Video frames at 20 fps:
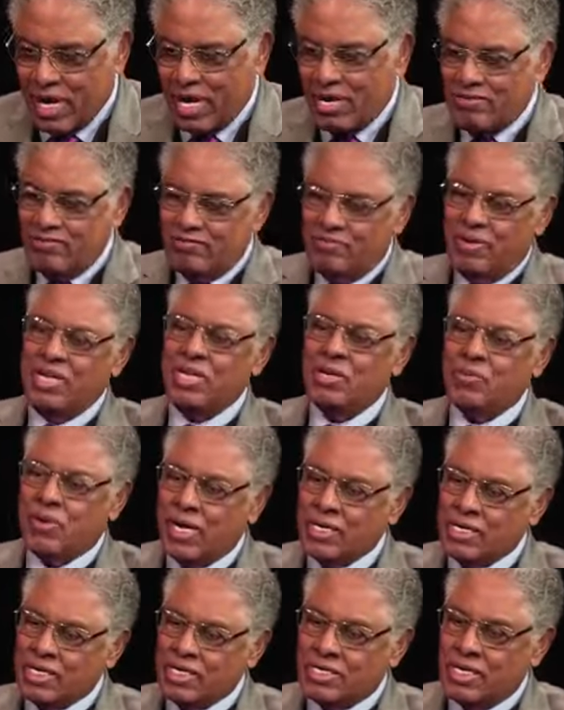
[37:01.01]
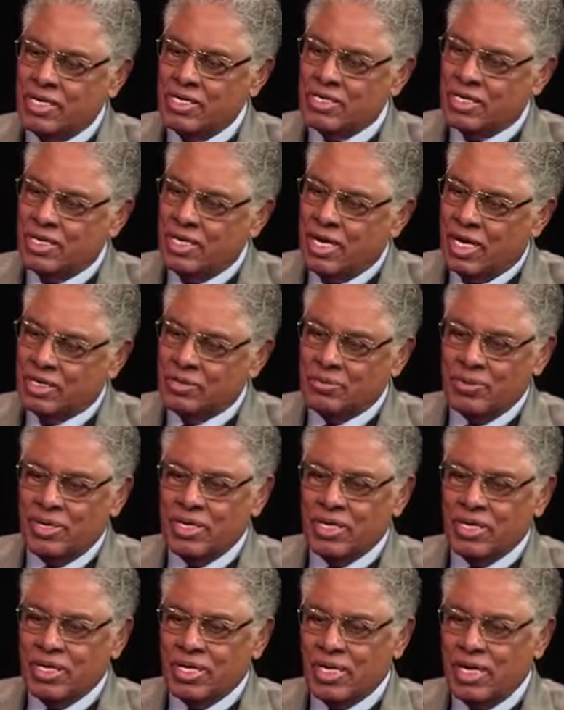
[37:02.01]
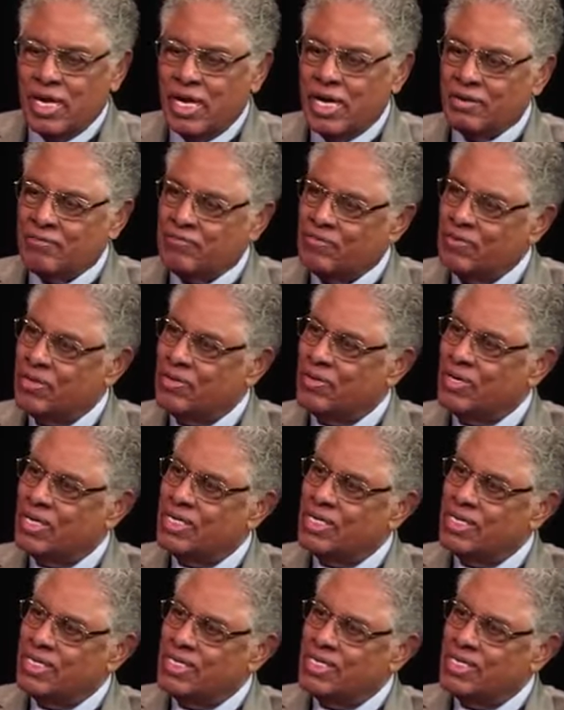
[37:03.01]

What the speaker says: I've made the right decision not to read The Atlantic for